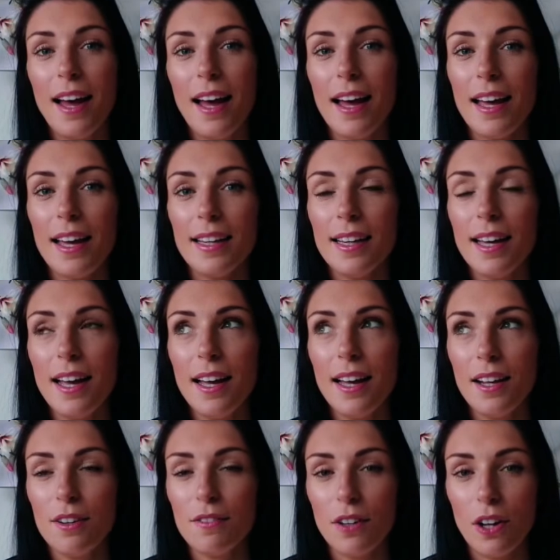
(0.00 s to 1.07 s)
a
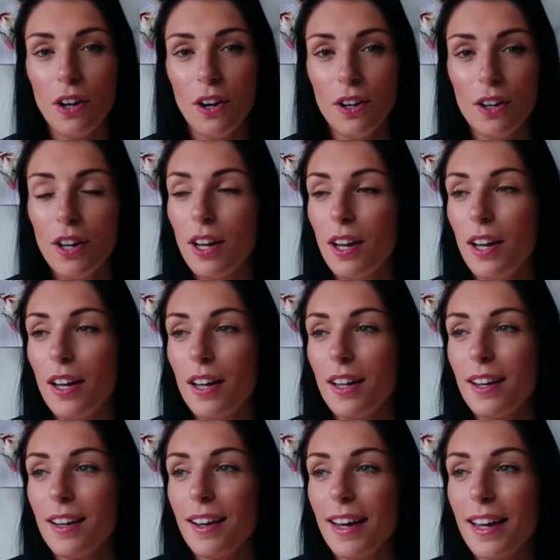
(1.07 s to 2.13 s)
hell of a lot,
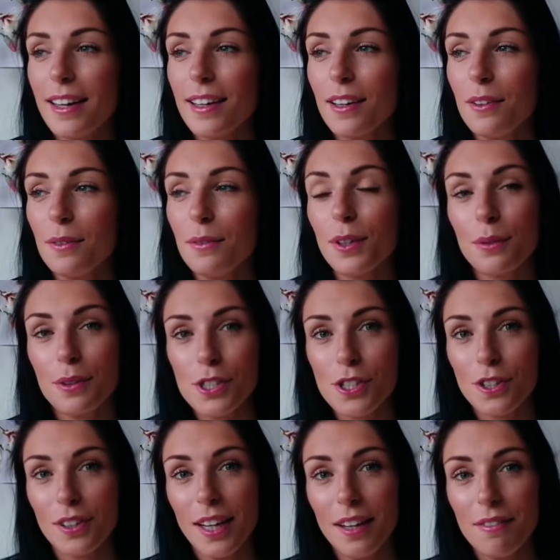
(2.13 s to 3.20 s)
like, what are you
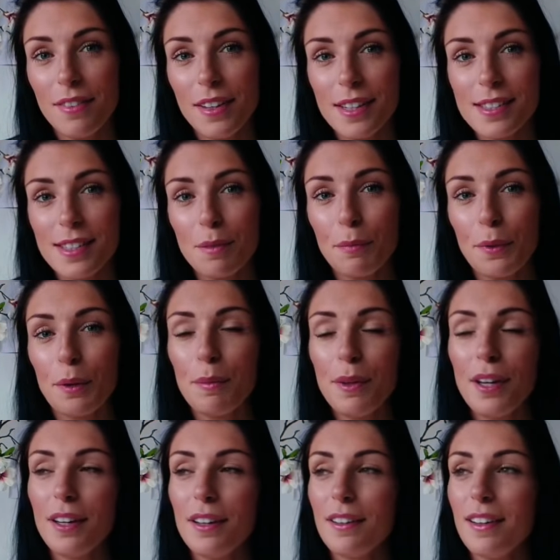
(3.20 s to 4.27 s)
watching on Netflix at the
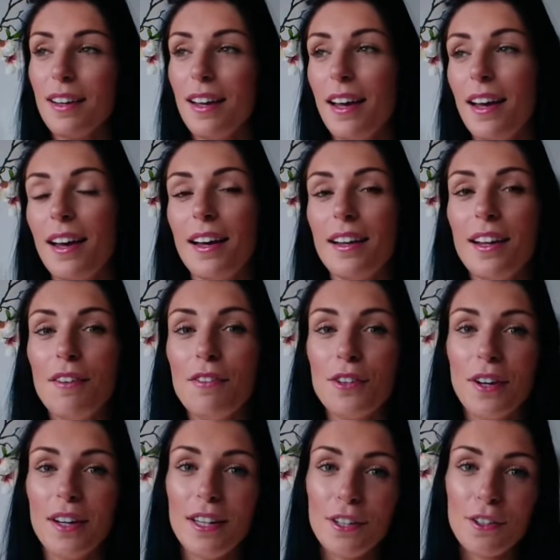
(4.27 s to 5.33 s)
moment, and have you
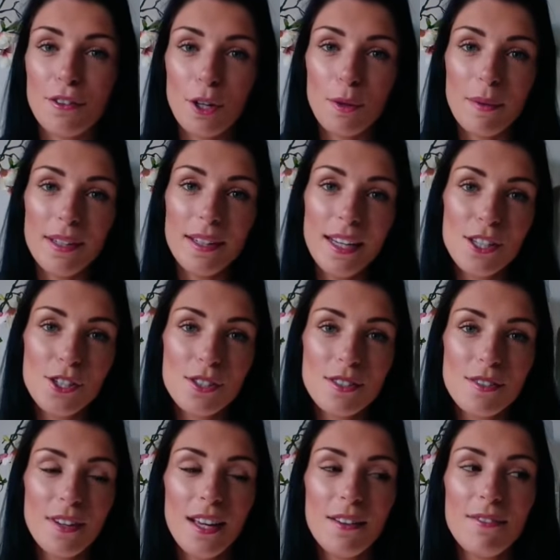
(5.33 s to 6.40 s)
got any good
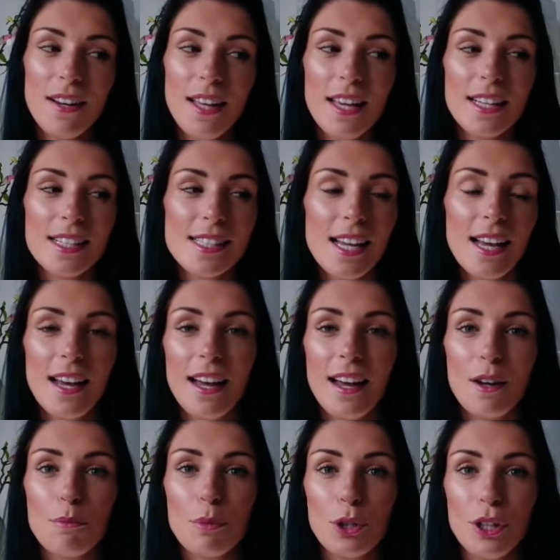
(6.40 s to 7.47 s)
recommendations for Netflix?
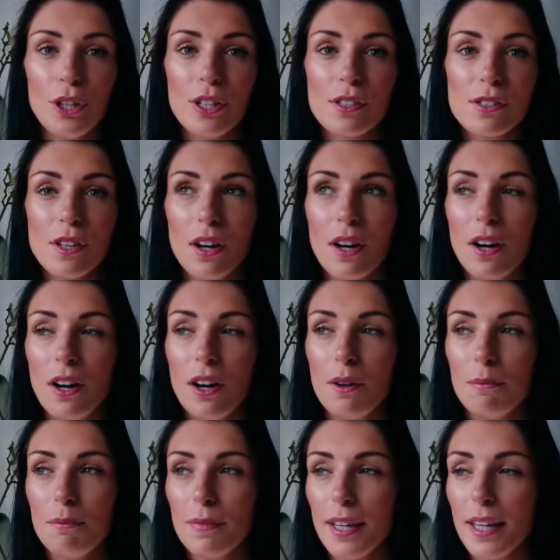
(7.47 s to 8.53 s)
Because
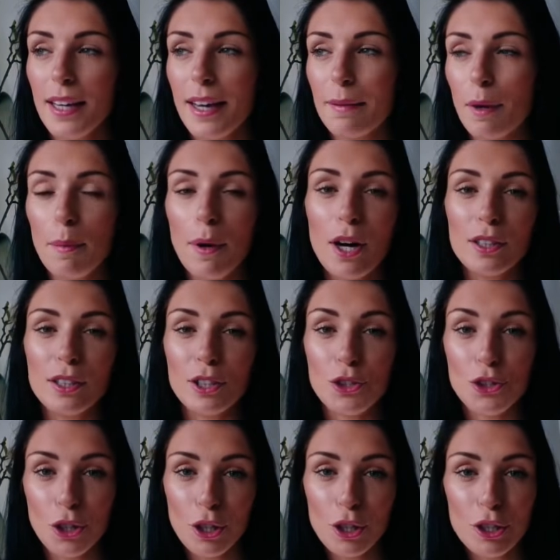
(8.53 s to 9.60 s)
me and my partner
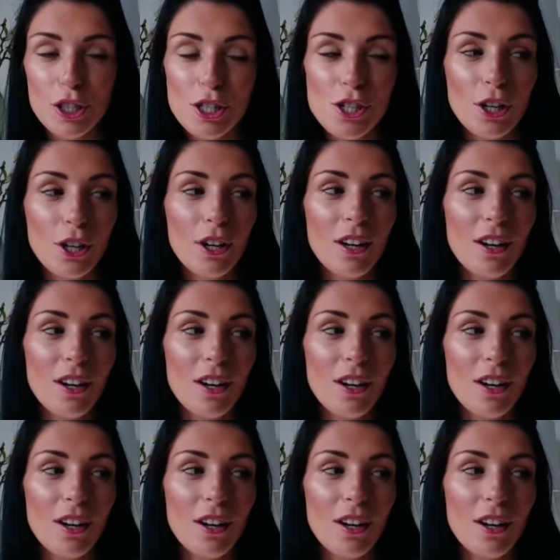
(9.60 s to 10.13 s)
Josh,